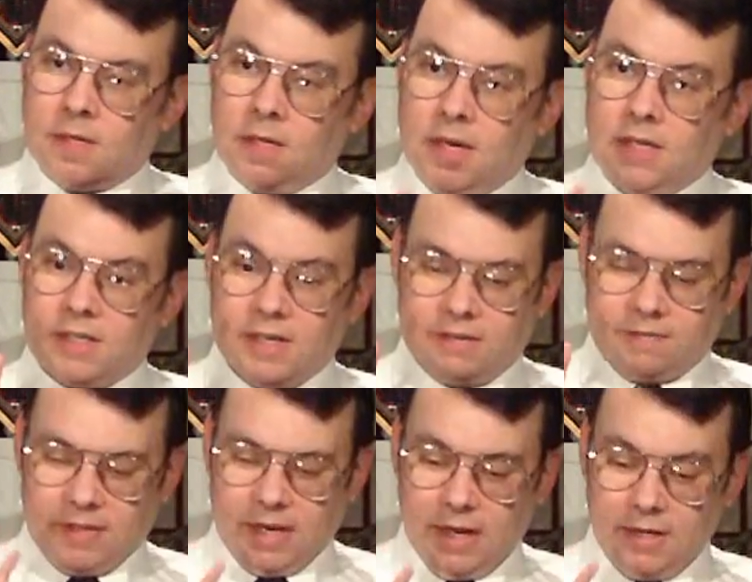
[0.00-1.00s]
That's enough of
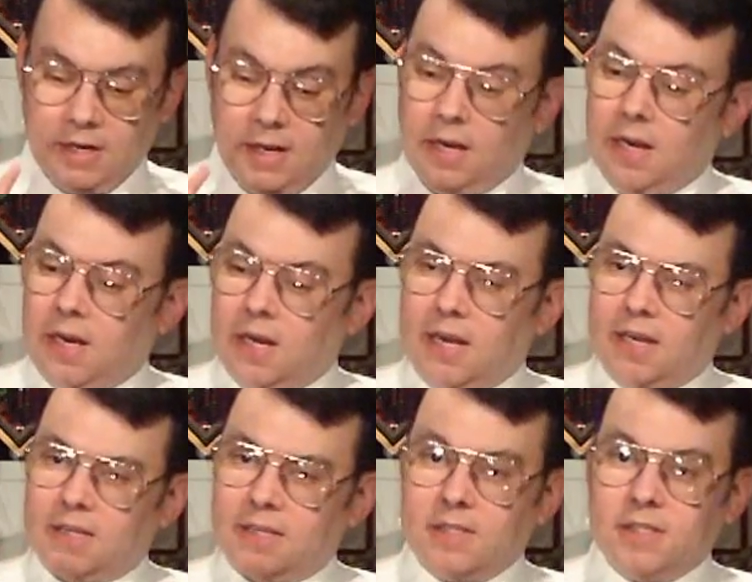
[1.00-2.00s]
that.
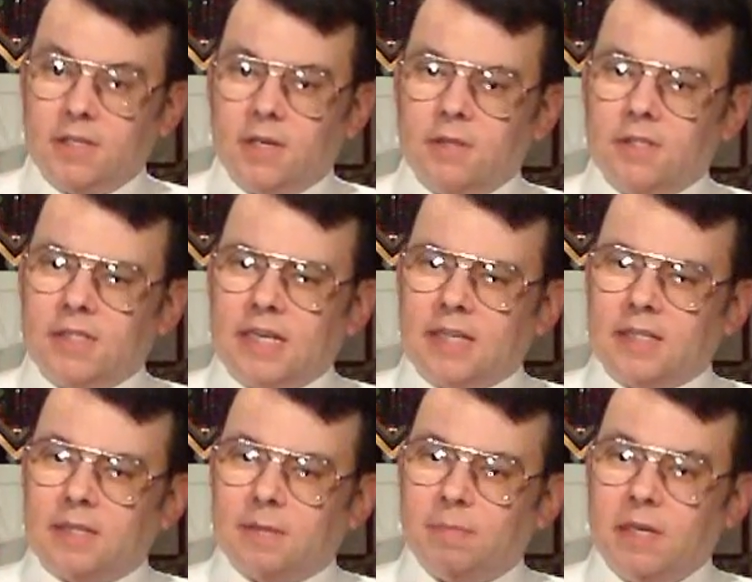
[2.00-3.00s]
Did you notice that
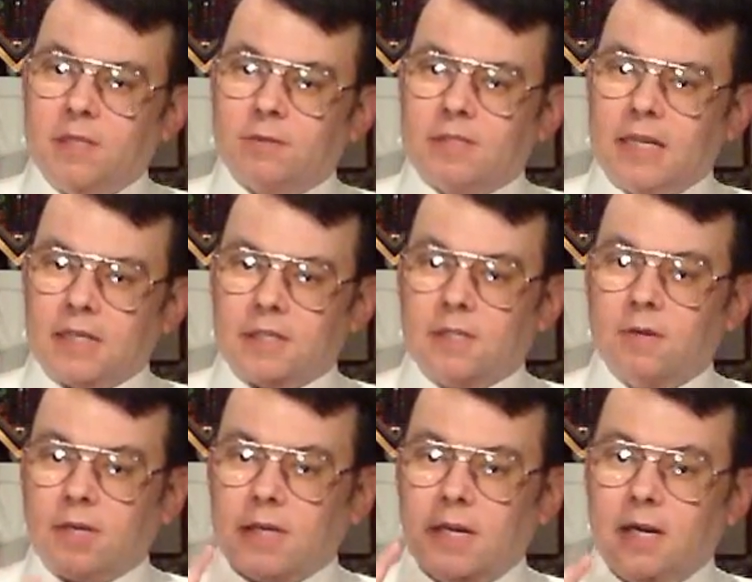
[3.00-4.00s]
the pitch was actually
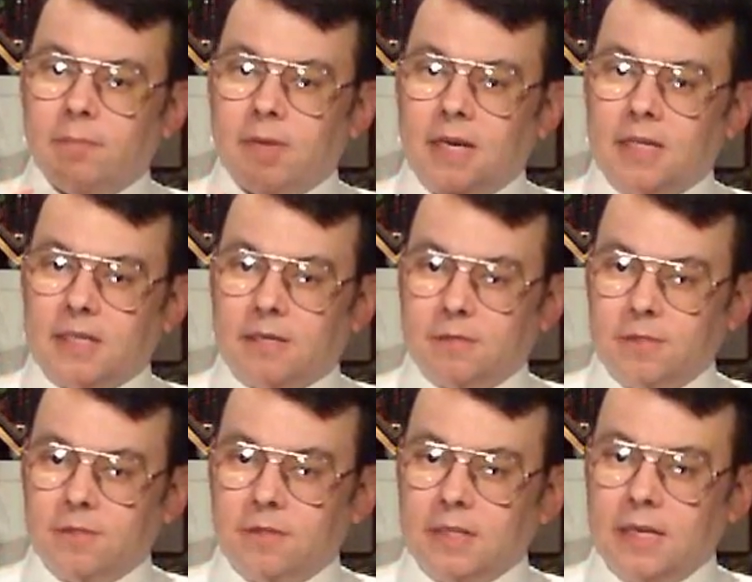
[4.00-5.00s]
going up as I was
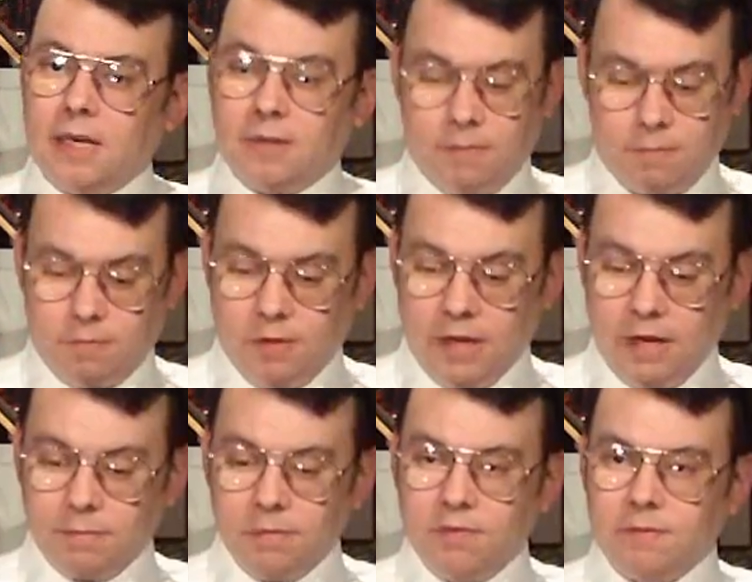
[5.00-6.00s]
doing that
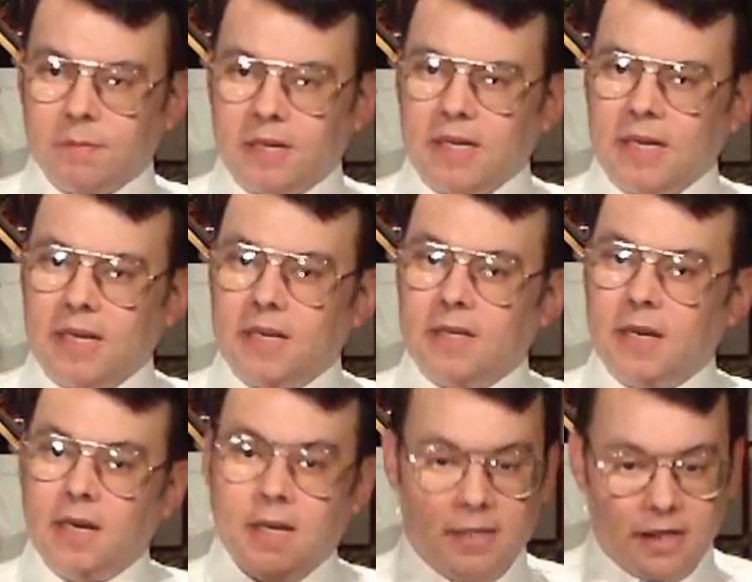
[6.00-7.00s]
without moving my hand?
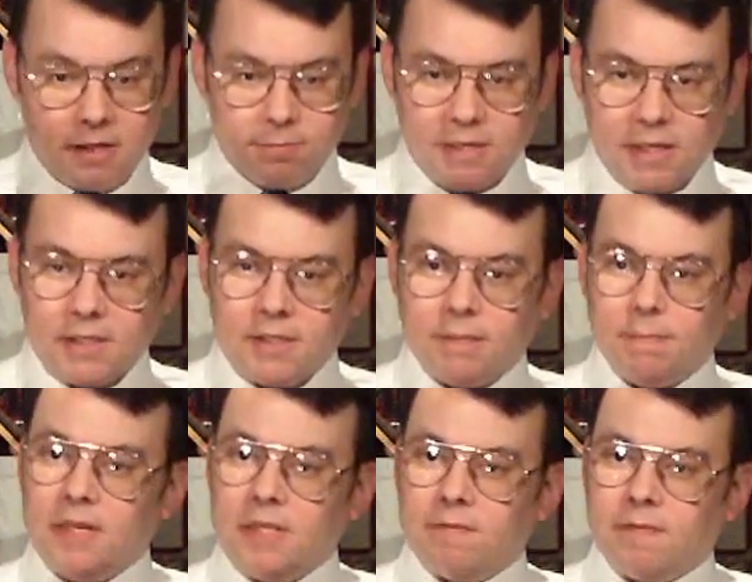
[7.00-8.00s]
That's because the
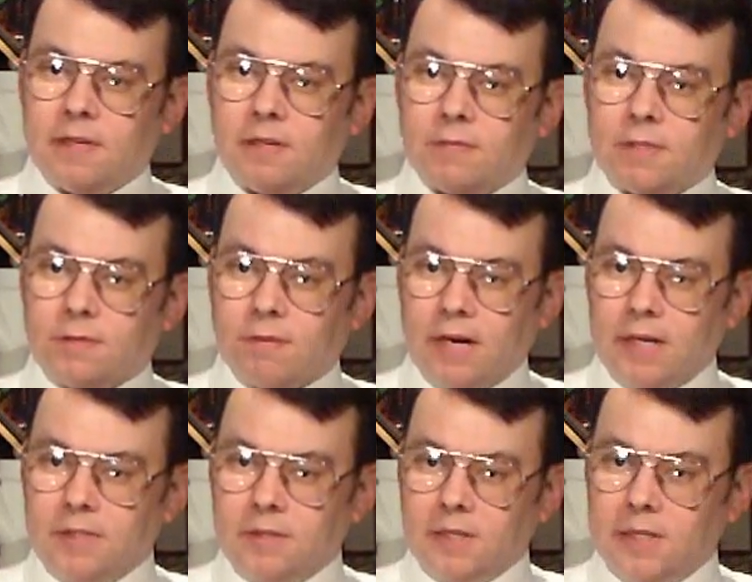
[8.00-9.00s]
pitch field was
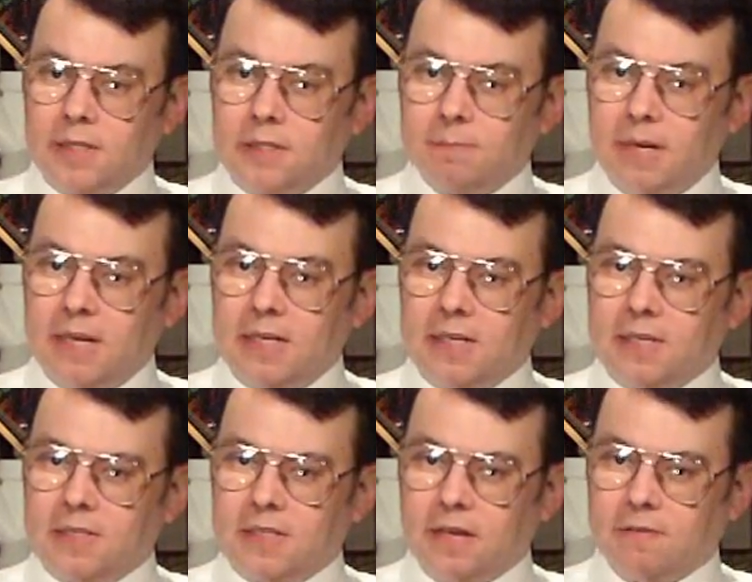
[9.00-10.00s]
gradually expanding
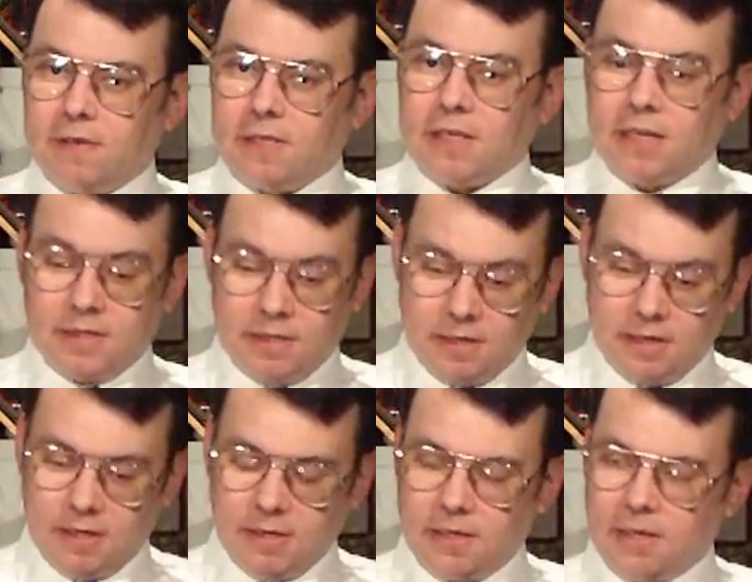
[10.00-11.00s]
itself as I
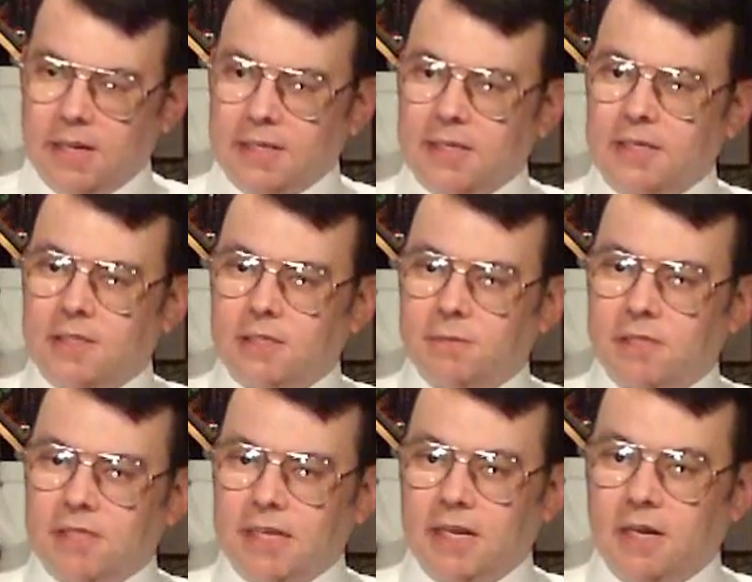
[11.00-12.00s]
let the instrument
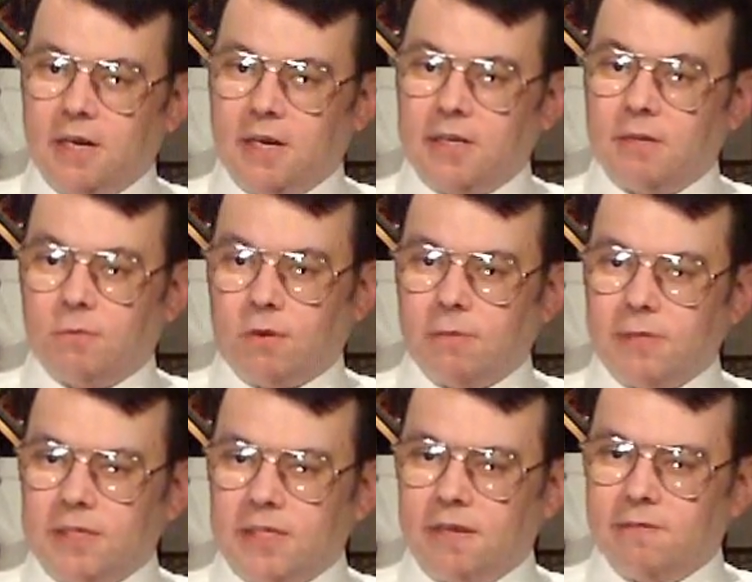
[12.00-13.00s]
stay on and warm
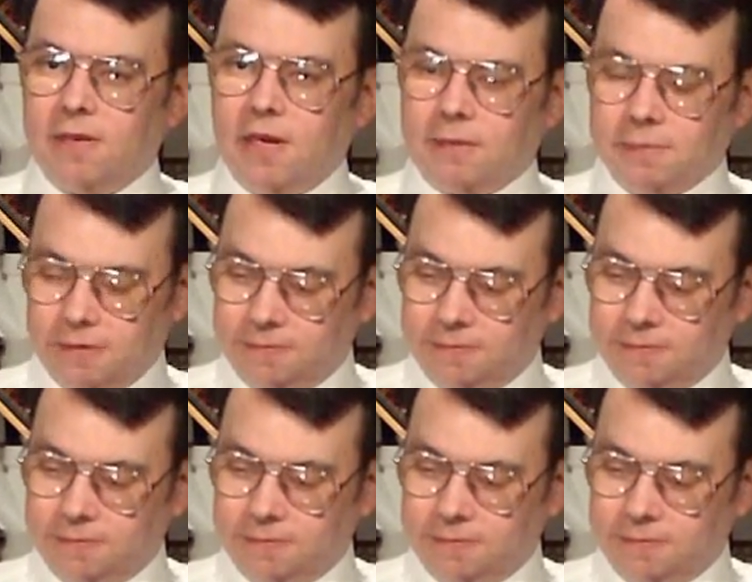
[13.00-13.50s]
itself up.